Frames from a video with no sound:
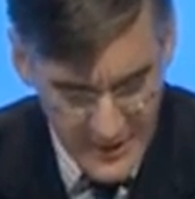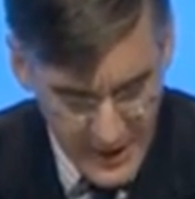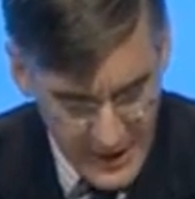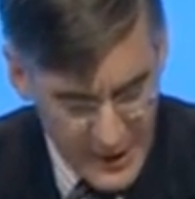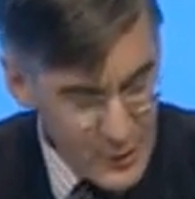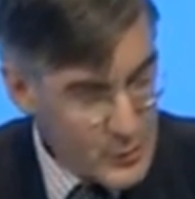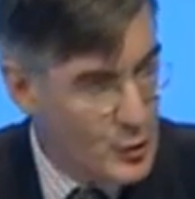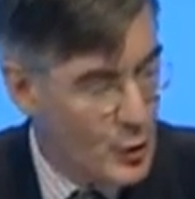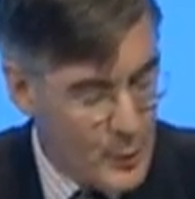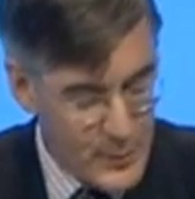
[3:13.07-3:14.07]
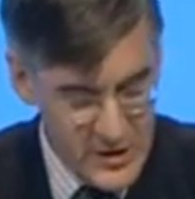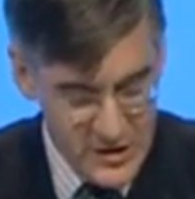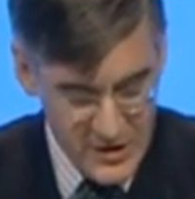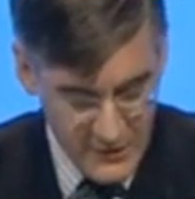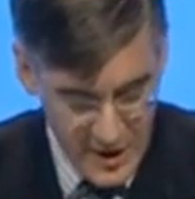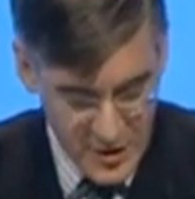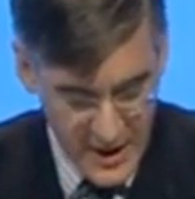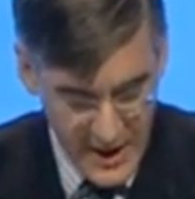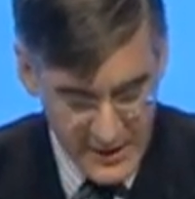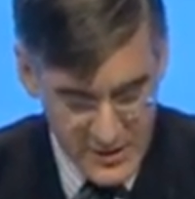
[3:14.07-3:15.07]
And now Corbyn's
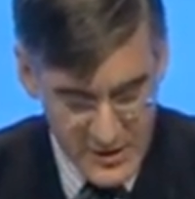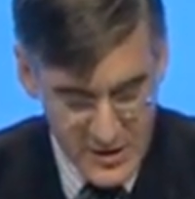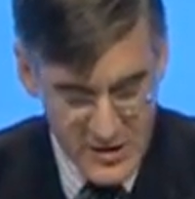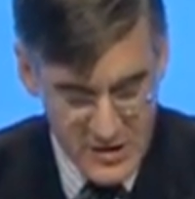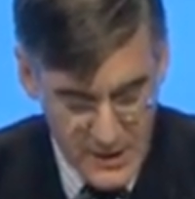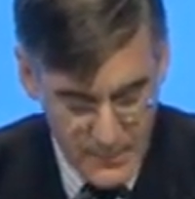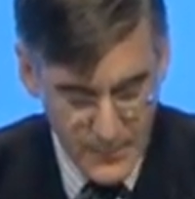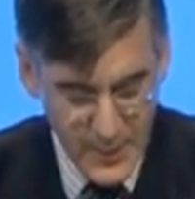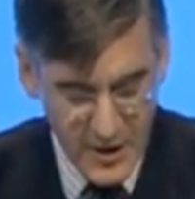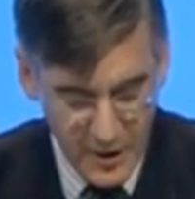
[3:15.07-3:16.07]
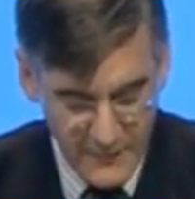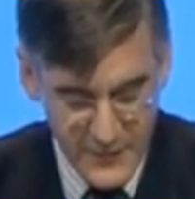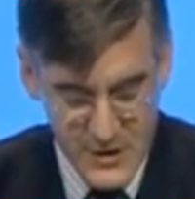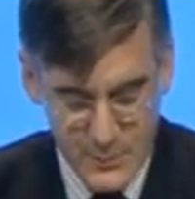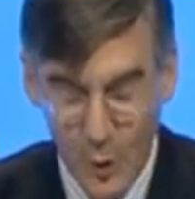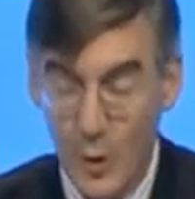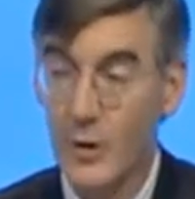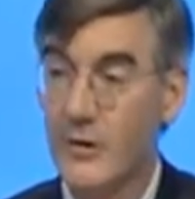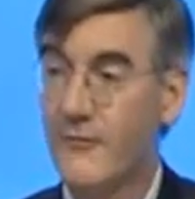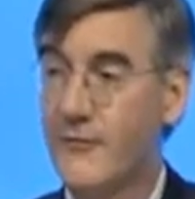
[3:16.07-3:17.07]
Surrender Act simply offers
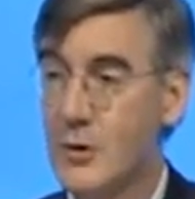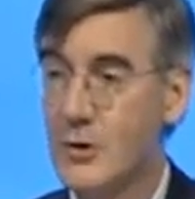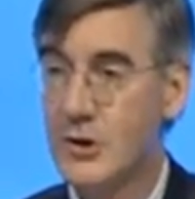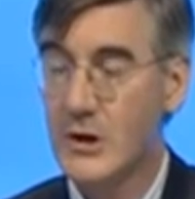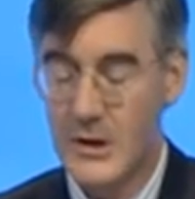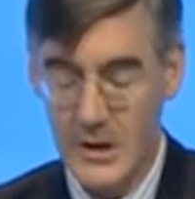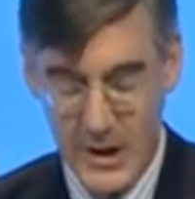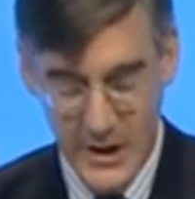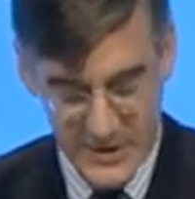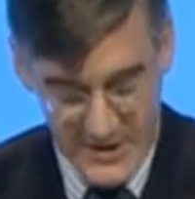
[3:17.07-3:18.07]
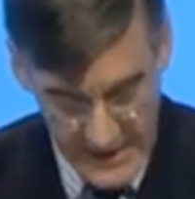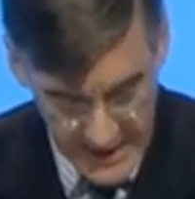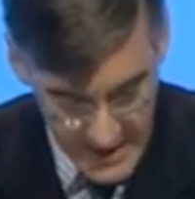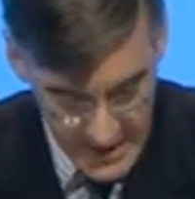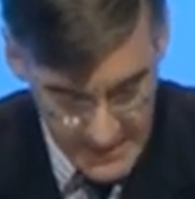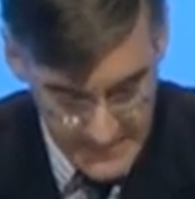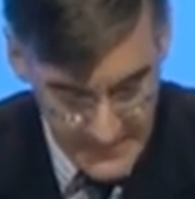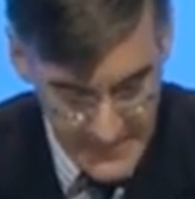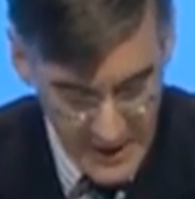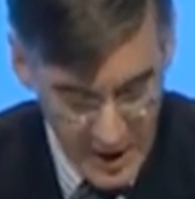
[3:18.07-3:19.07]
more confusion and delay
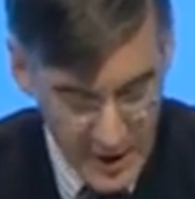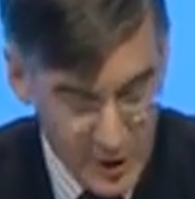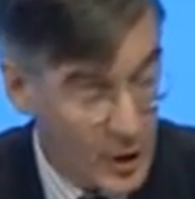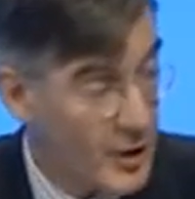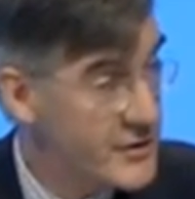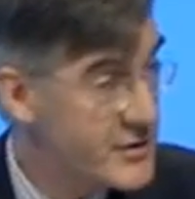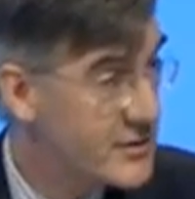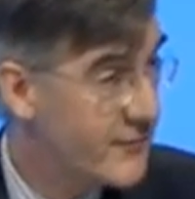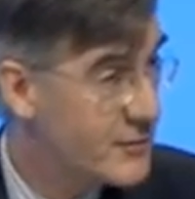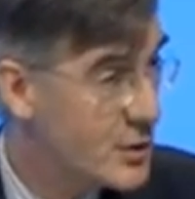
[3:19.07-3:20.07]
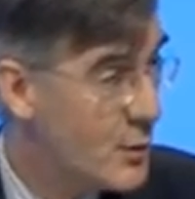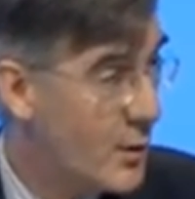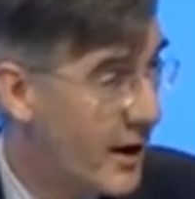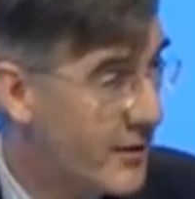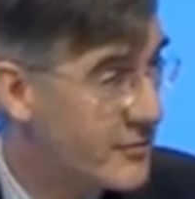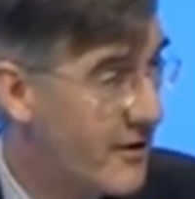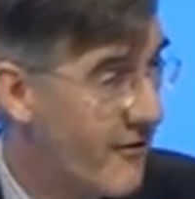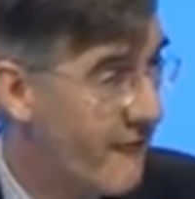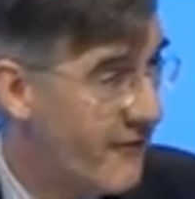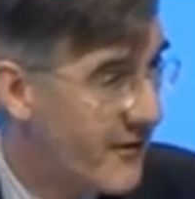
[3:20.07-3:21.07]
at a cost of £250
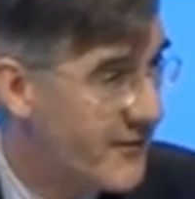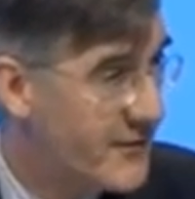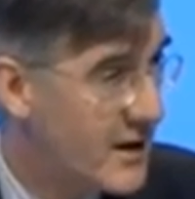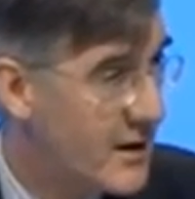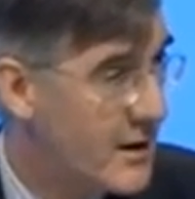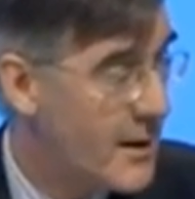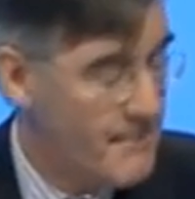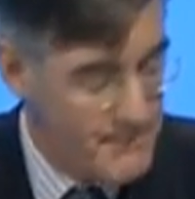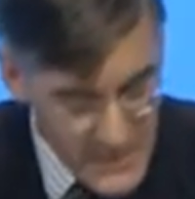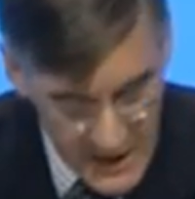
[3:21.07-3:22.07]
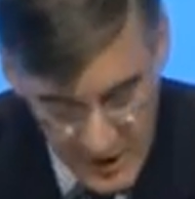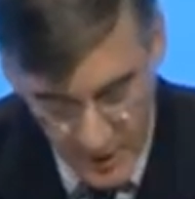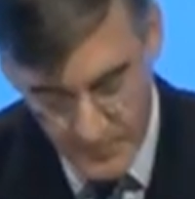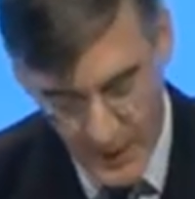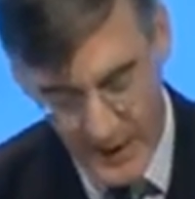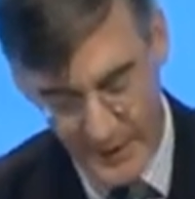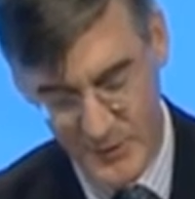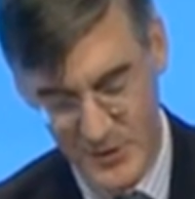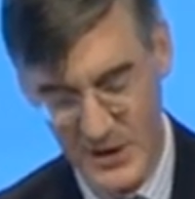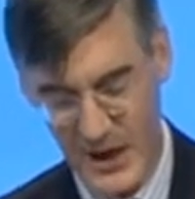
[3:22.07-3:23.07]
million
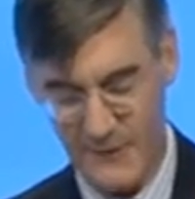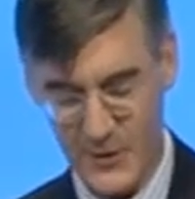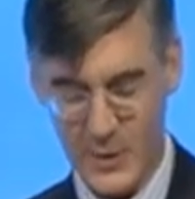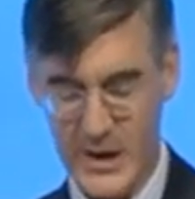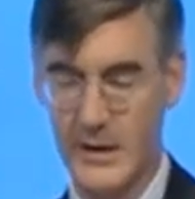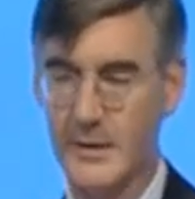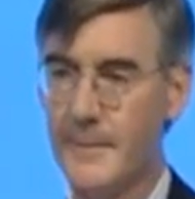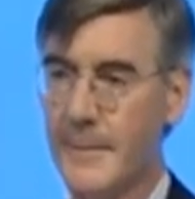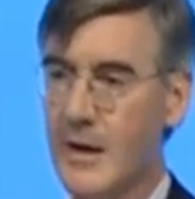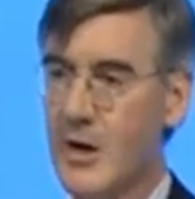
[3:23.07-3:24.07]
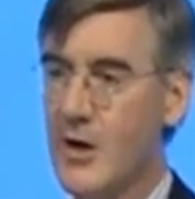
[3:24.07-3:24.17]
every week.